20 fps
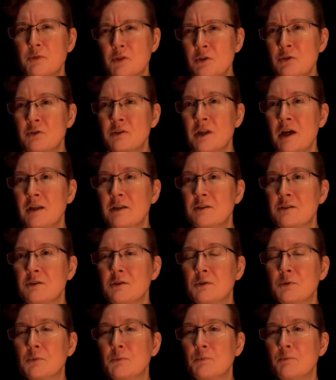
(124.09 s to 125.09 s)
use that
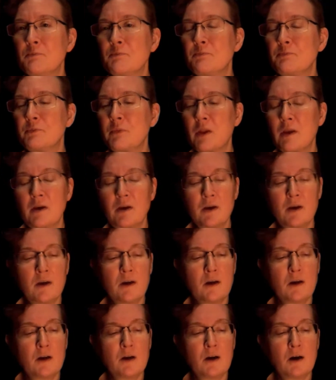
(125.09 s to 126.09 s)
too.
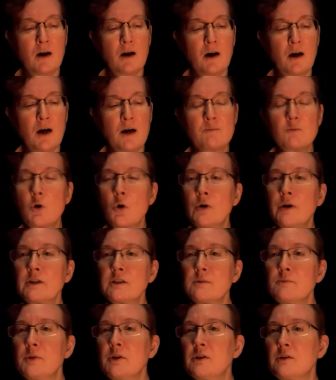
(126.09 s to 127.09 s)
I'm going
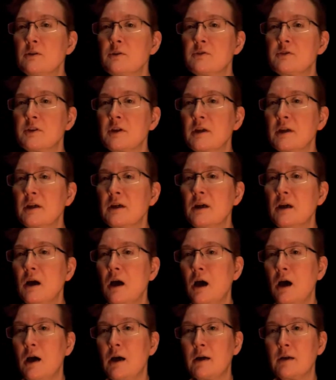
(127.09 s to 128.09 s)
to be using
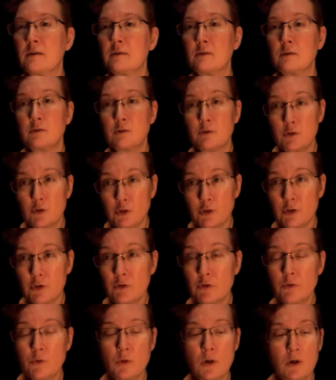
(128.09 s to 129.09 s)

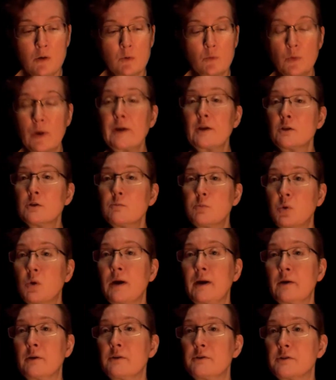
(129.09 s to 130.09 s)
two regular
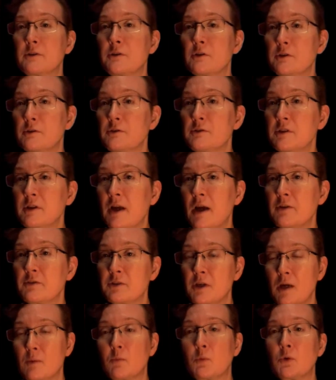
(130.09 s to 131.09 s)
prayers that are used in House
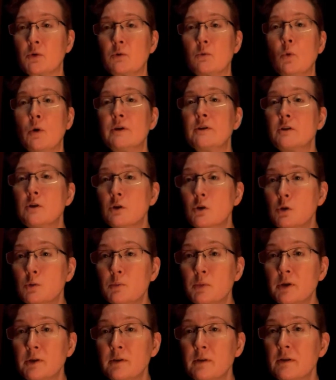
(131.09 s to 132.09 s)
Keperu, one to
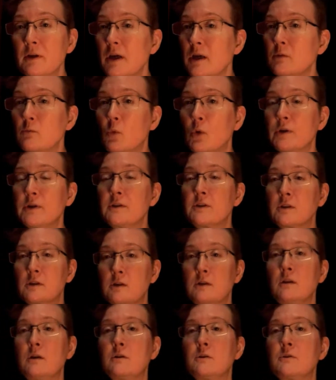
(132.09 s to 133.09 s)
open and one to
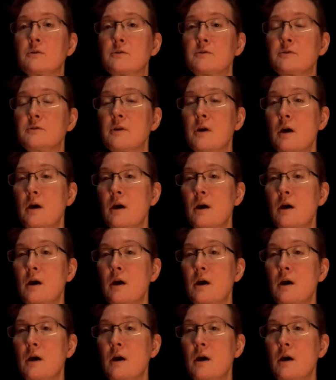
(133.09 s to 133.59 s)
close.